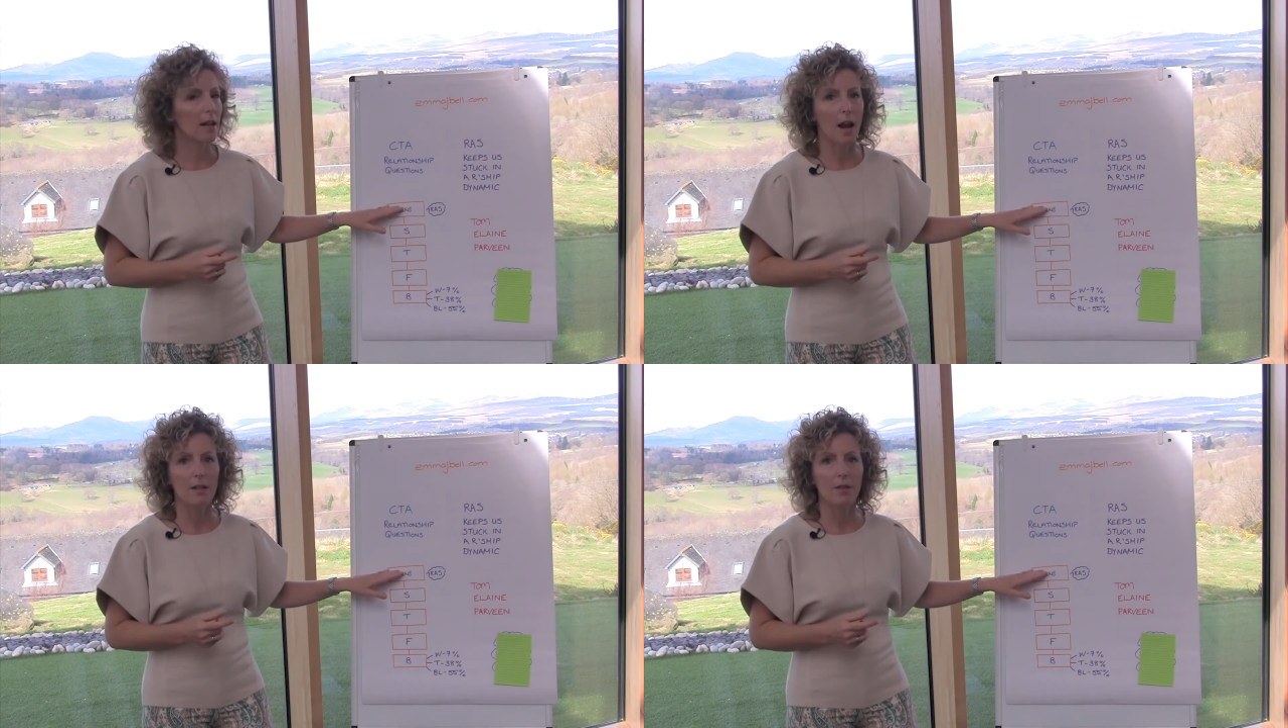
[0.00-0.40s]

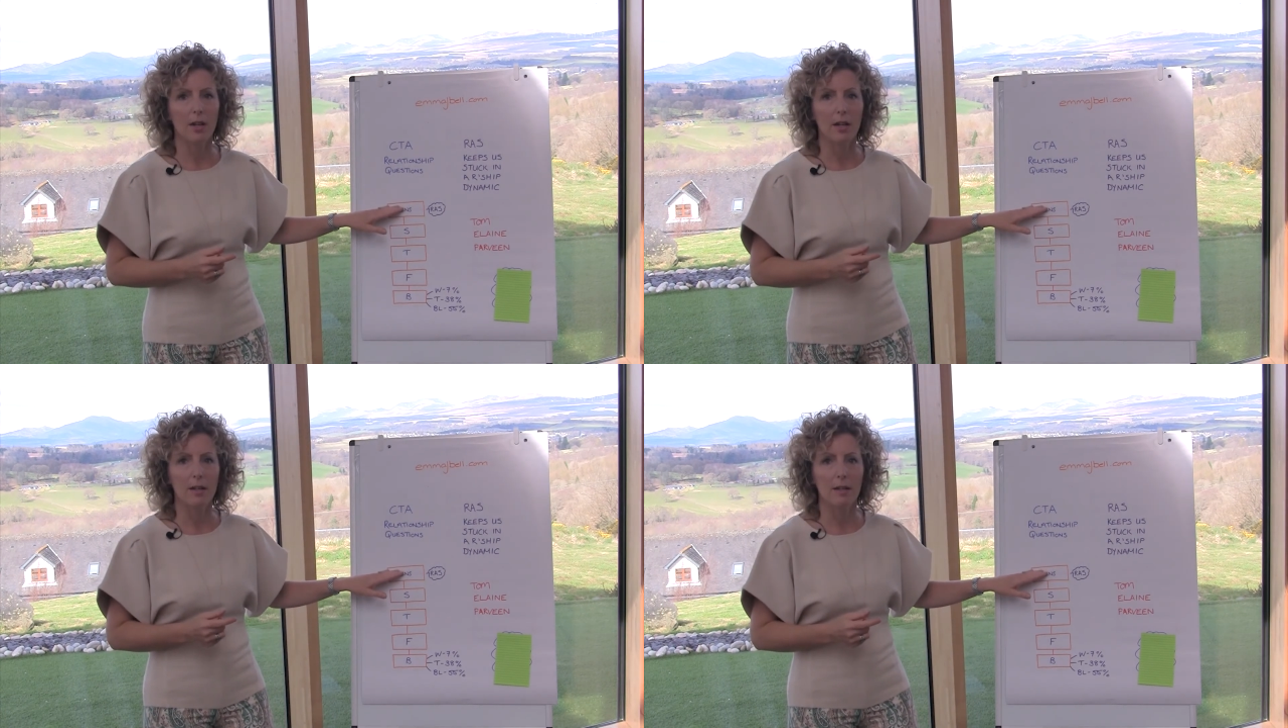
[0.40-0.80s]

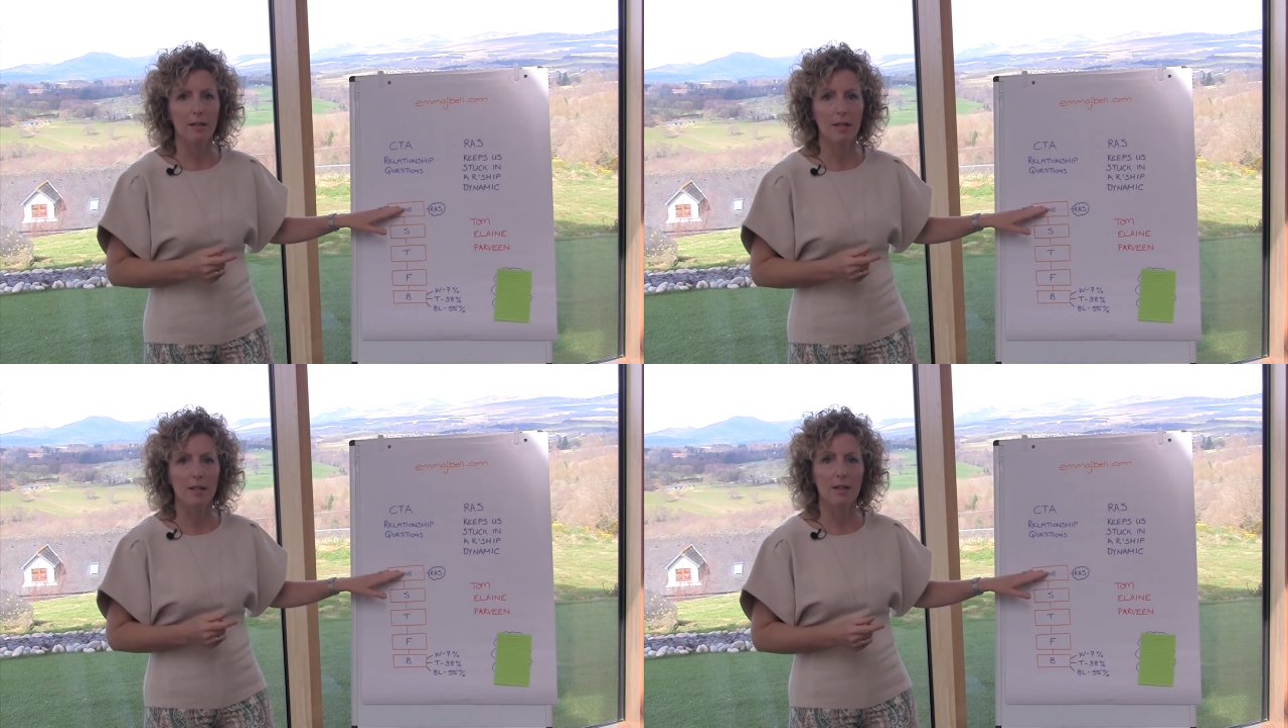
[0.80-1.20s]
activating
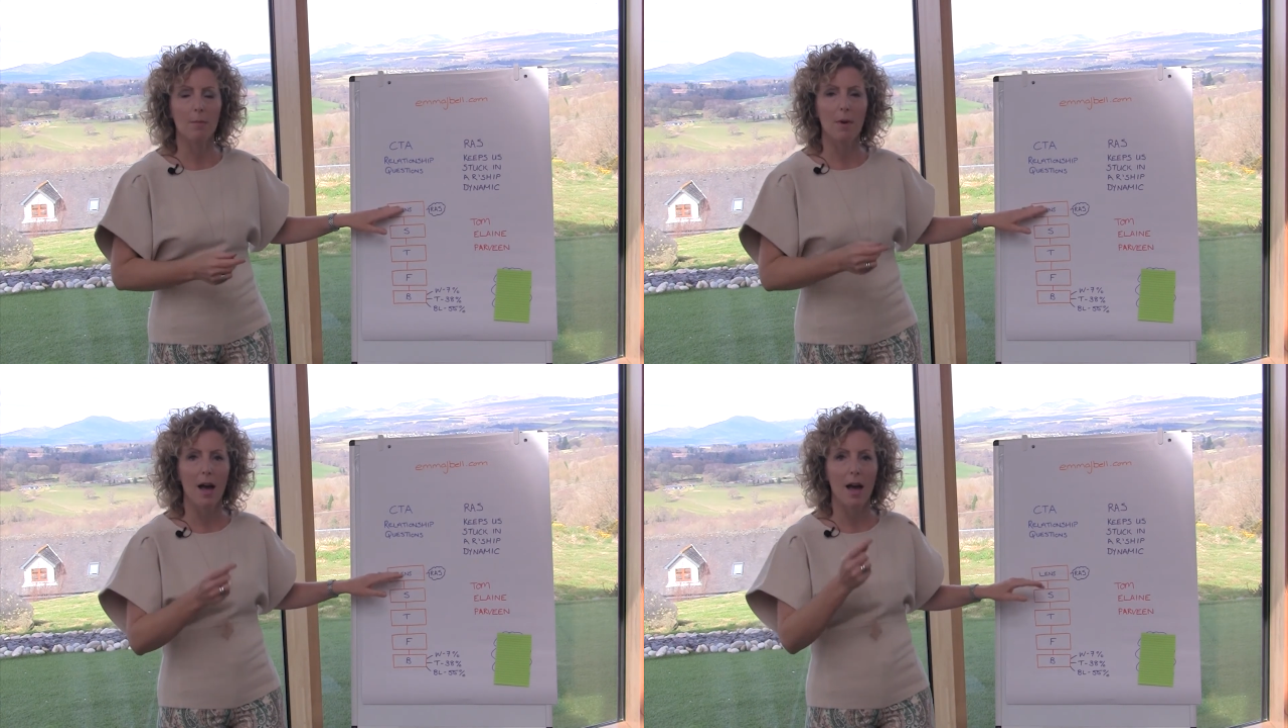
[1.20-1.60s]

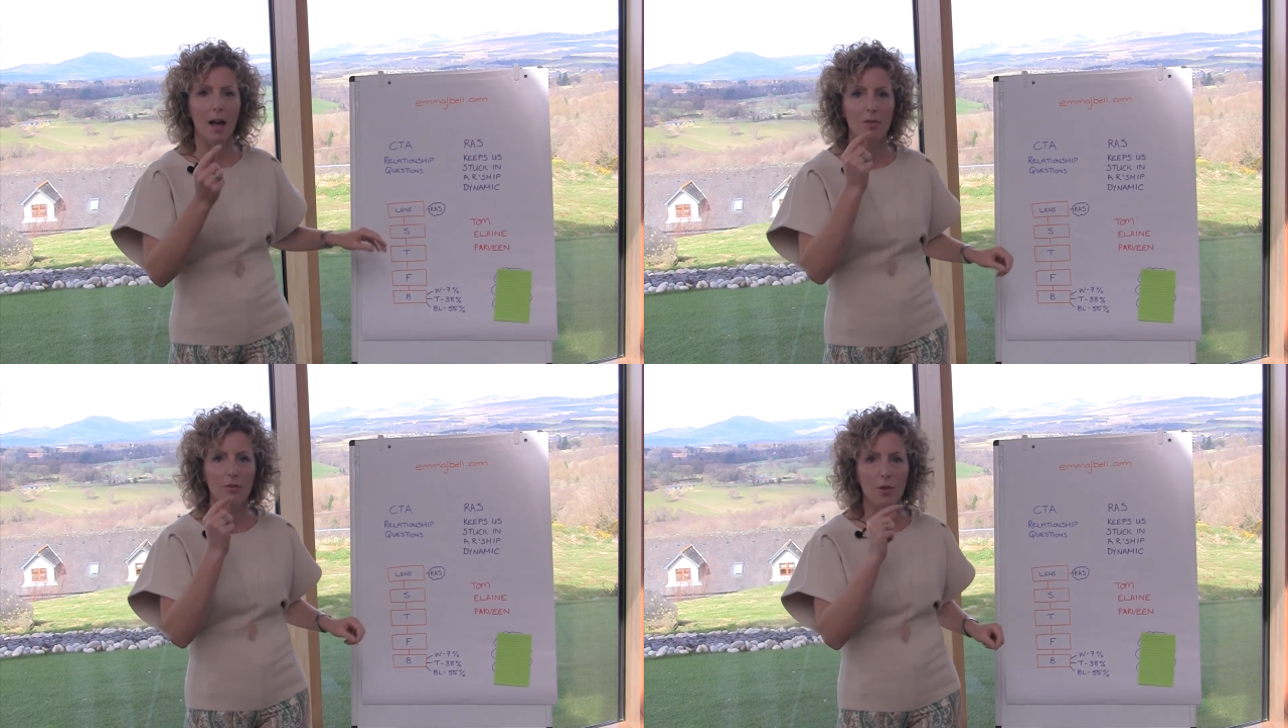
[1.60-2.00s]
system
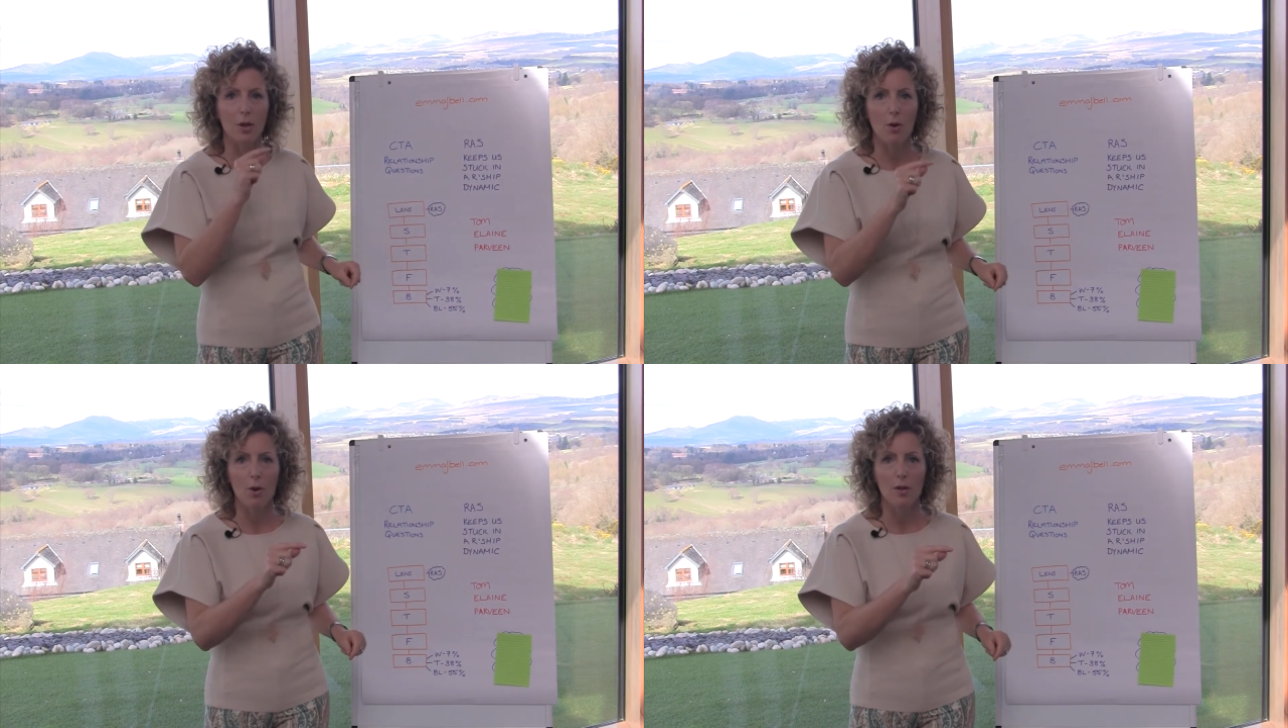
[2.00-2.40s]
has
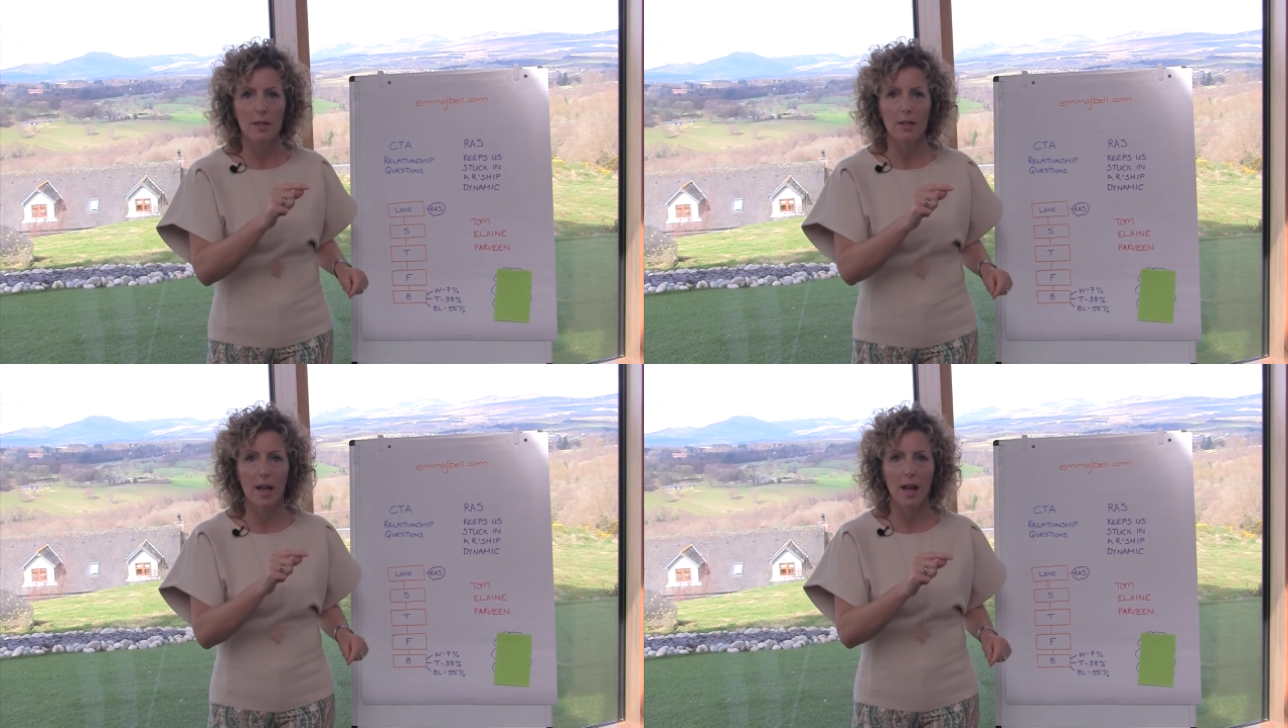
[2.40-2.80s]

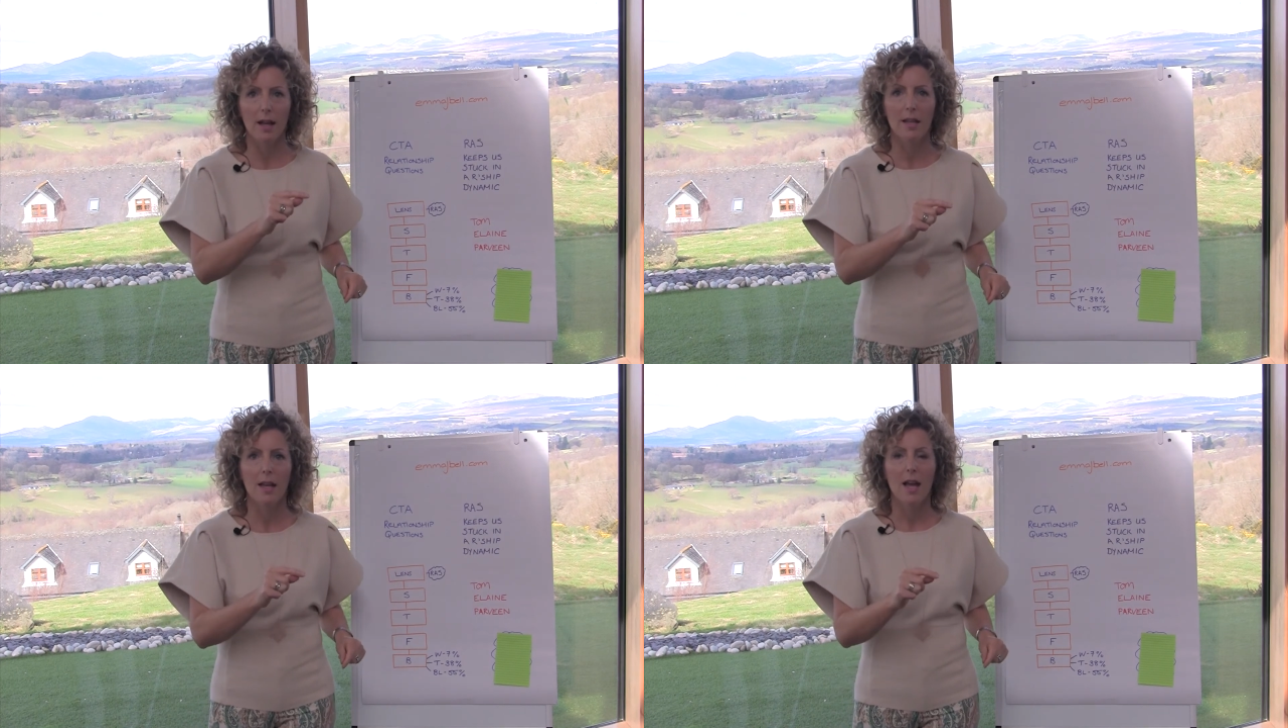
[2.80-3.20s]
recorded that,